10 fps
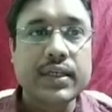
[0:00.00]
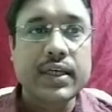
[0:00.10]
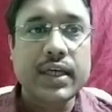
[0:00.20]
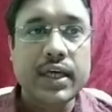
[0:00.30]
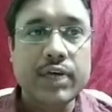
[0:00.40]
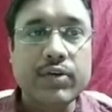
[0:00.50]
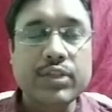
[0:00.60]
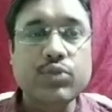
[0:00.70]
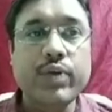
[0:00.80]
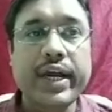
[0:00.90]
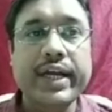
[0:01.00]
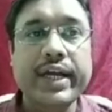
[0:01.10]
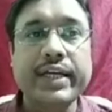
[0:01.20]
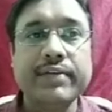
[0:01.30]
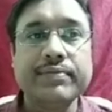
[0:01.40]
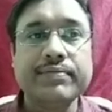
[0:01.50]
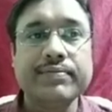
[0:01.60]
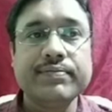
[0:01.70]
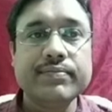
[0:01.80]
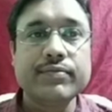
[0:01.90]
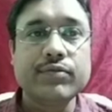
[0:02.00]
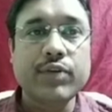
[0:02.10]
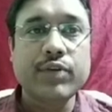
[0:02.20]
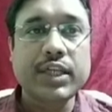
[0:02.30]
equals to 18. 4x